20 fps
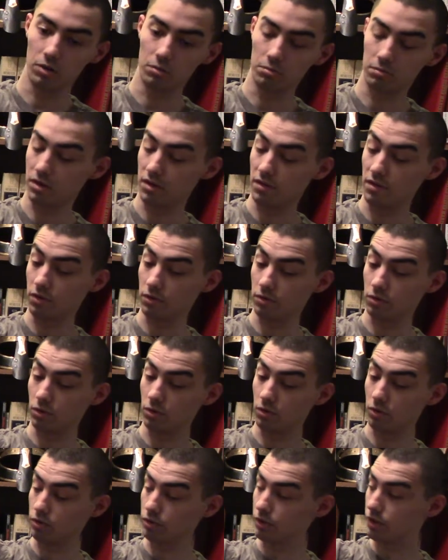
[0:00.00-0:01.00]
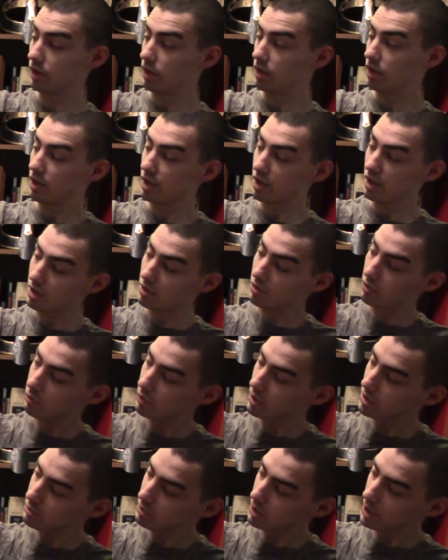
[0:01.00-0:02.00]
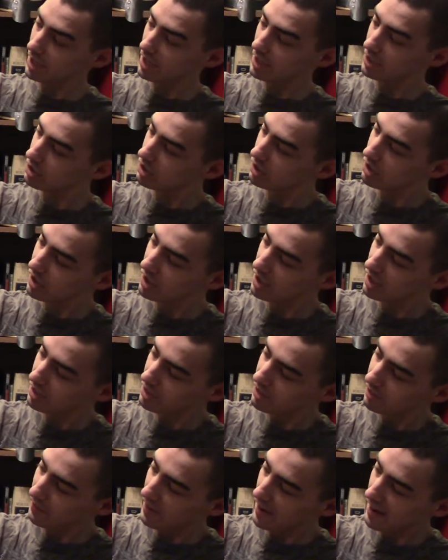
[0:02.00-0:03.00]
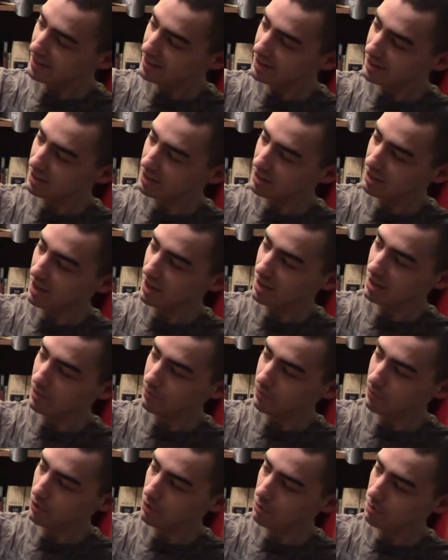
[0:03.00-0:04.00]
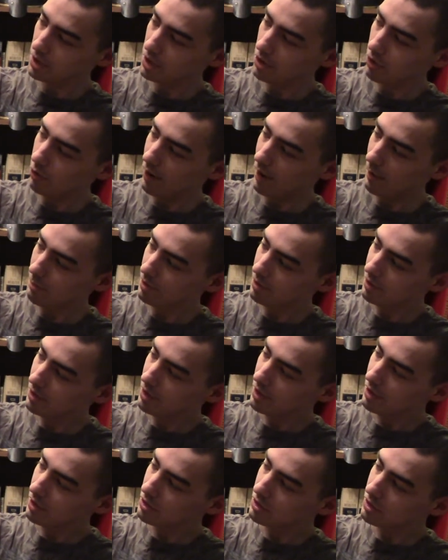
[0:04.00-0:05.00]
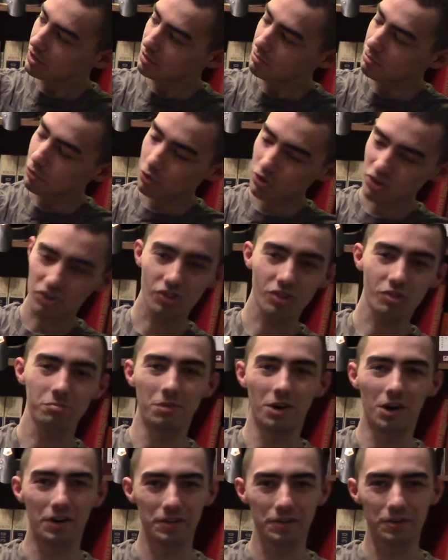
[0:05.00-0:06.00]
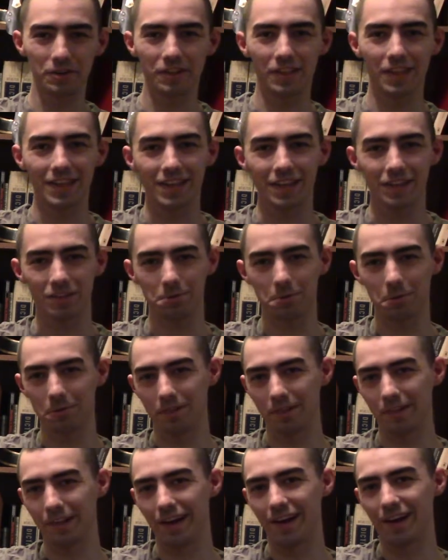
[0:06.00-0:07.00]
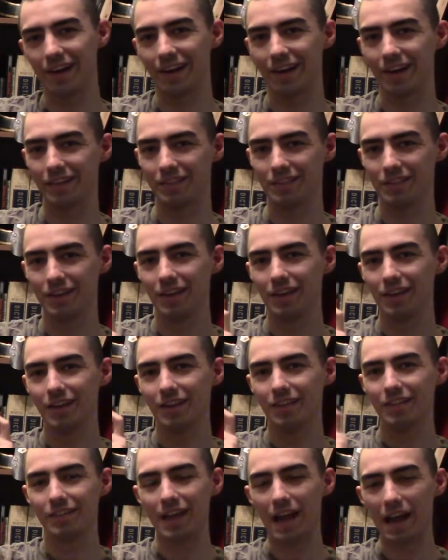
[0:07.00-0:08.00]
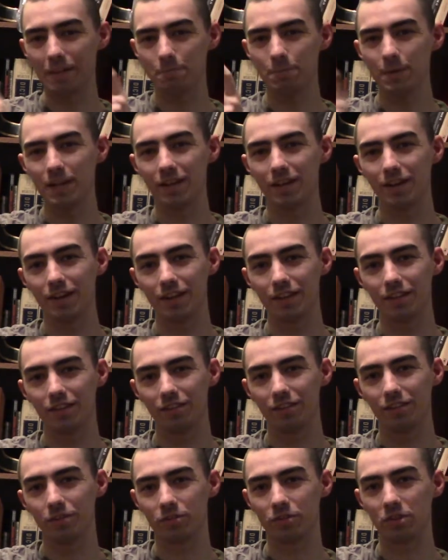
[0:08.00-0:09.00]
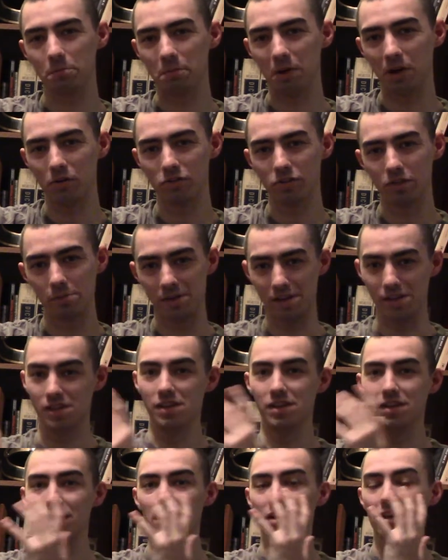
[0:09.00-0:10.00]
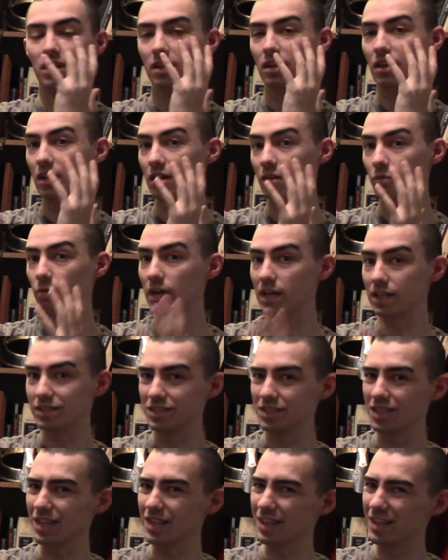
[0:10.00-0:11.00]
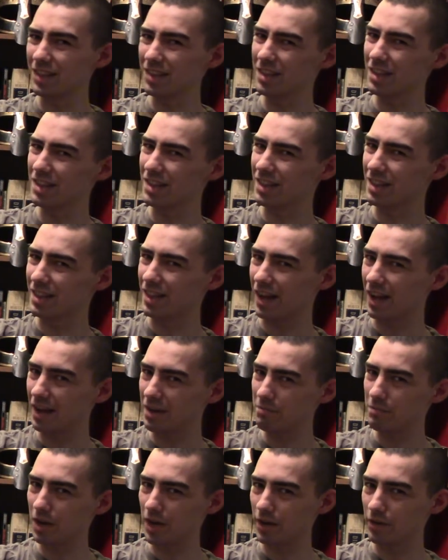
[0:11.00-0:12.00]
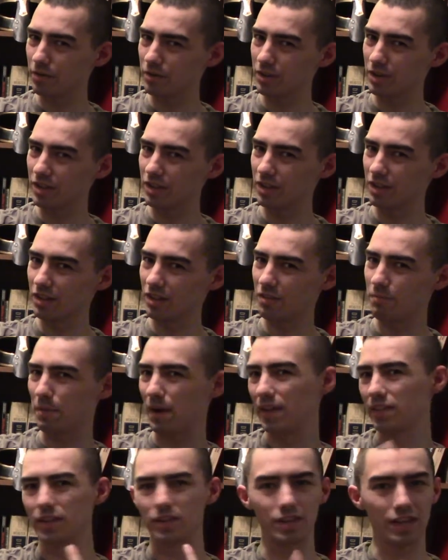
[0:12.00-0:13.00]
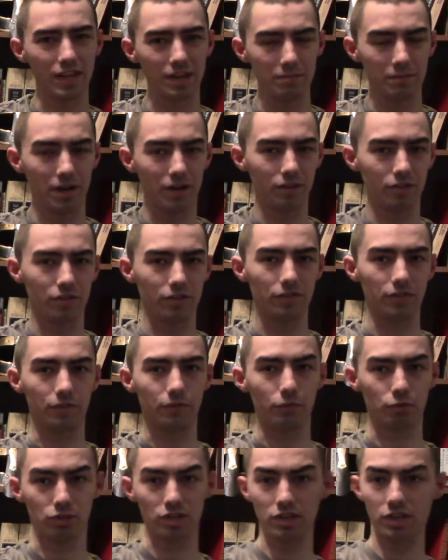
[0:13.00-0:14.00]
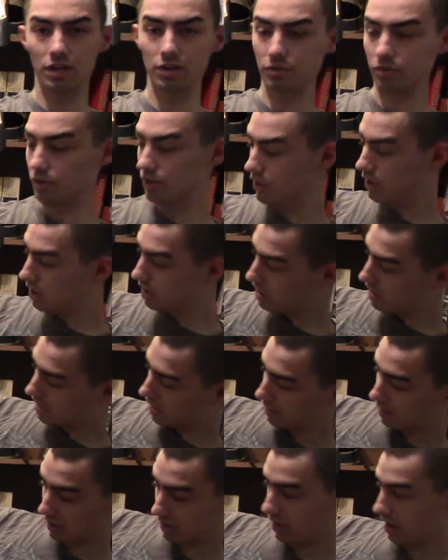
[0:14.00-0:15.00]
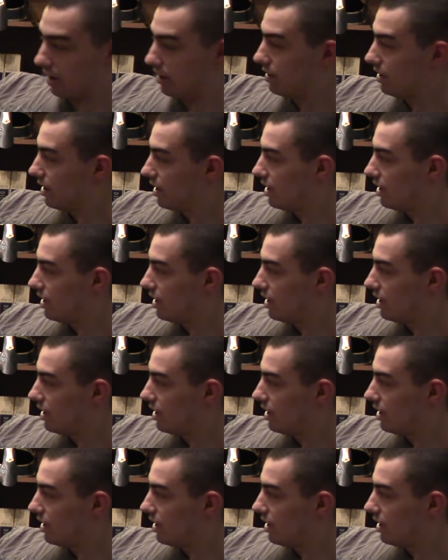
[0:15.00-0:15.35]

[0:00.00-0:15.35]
them breathing holes, in which we can actually see the fact that the further we go up, the more smaller they get towards the eyes. That's because they're supposed to be. In which this design model is by the late models of the 1400s, as I said.